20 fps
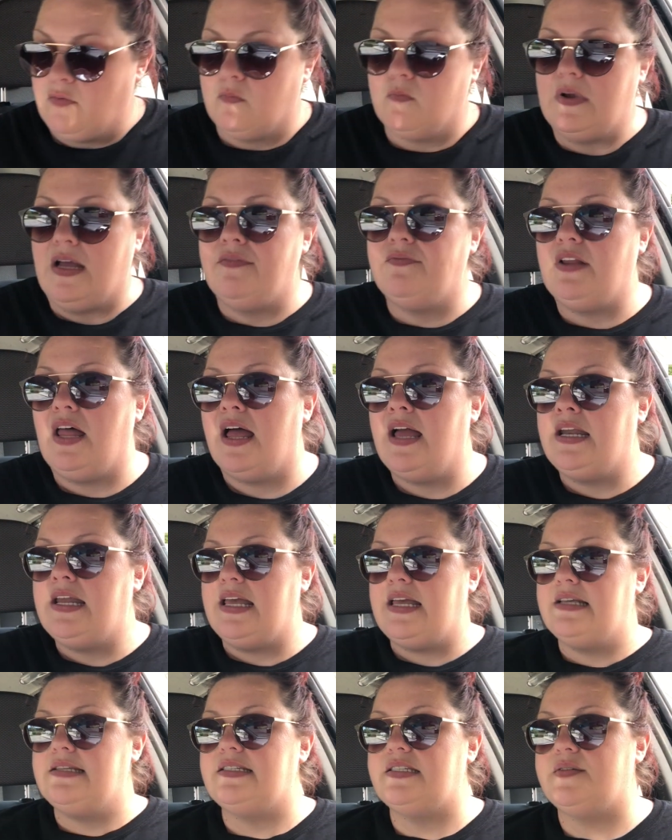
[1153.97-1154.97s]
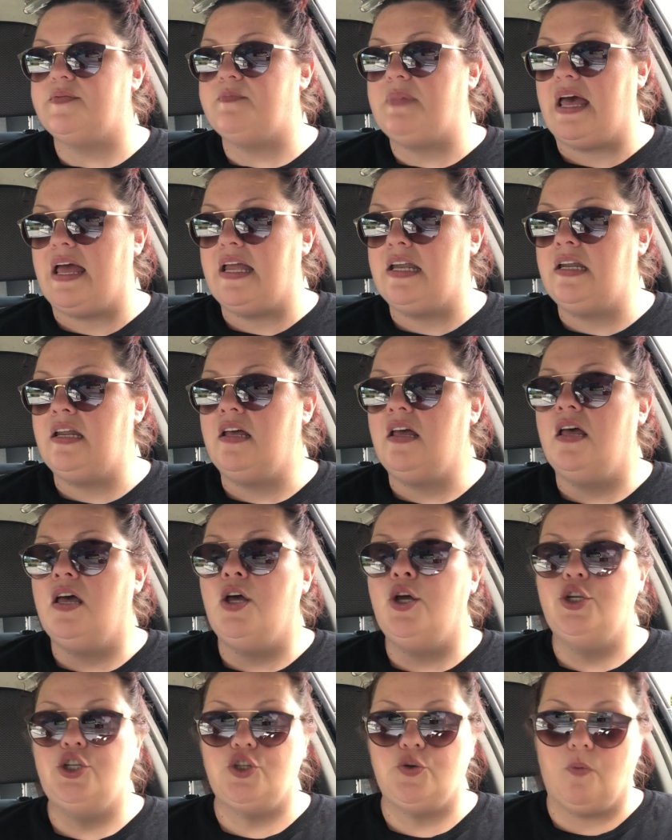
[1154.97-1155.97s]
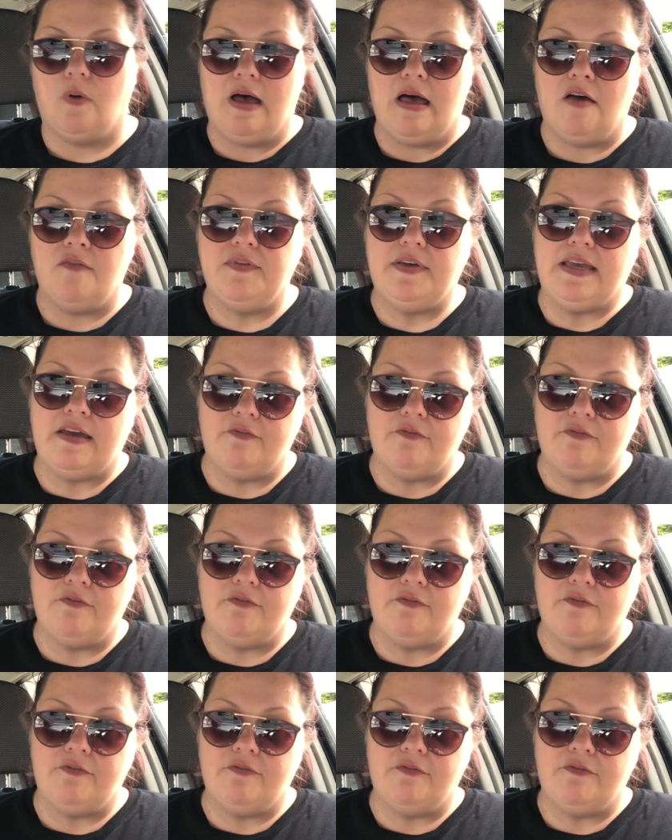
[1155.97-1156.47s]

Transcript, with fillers: Revlon is spend 12,